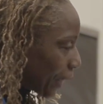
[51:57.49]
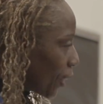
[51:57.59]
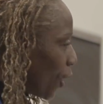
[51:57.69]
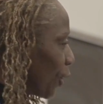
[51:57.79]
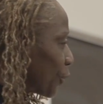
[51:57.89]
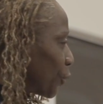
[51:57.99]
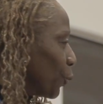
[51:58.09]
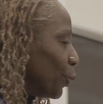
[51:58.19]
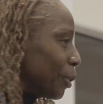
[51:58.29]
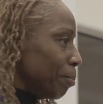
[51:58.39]
called
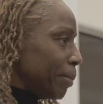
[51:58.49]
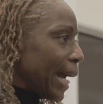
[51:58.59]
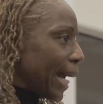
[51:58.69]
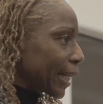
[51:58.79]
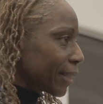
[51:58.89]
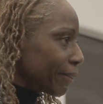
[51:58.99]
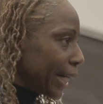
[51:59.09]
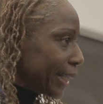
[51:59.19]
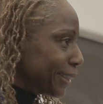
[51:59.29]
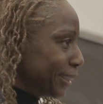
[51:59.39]
Susan back,
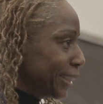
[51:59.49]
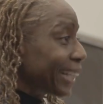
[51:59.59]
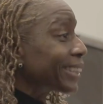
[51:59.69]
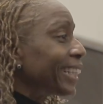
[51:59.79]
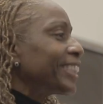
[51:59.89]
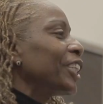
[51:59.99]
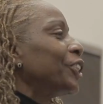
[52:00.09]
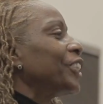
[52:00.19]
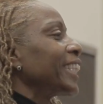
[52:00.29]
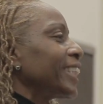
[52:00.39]
right? It's like
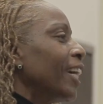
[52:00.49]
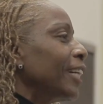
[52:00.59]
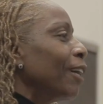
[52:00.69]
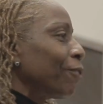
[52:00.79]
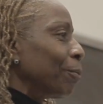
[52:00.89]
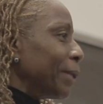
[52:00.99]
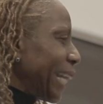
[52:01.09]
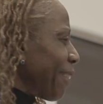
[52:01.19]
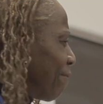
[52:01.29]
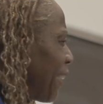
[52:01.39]
she just hung up from me
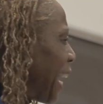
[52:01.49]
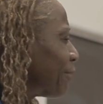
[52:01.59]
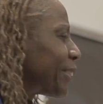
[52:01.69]
like 5